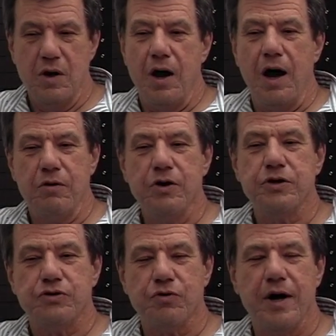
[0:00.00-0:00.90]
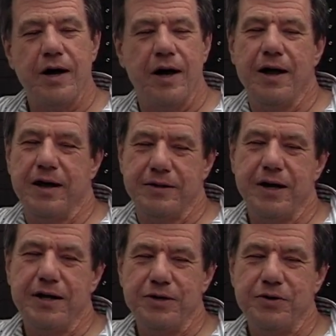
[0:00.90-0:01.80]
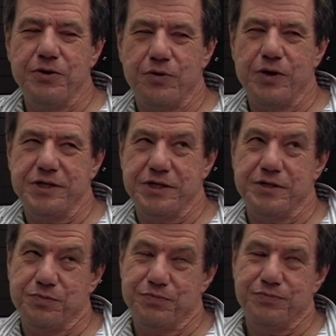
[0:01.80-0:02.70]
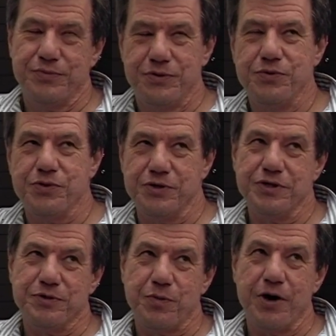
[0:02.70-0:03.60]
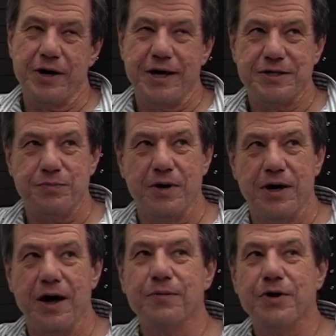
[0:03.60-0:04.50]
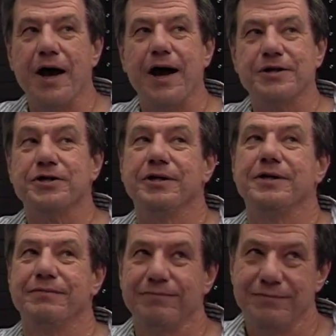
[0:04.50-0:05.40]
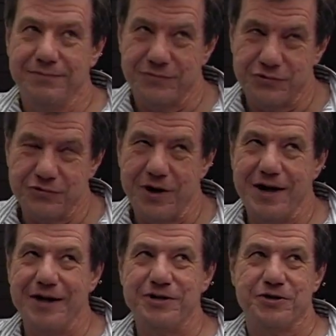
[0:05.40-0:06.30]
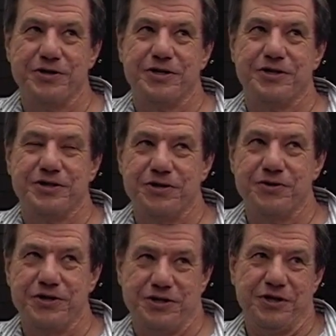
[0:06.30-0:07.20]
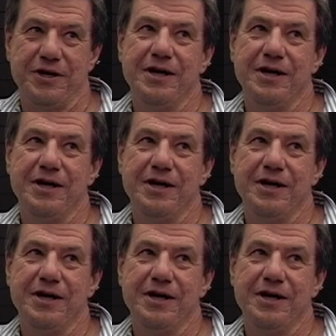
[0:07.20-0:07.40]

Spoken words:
I'm going to try. I know your question's 2/3 smartass, but I'm going to actually try to answer it seriously.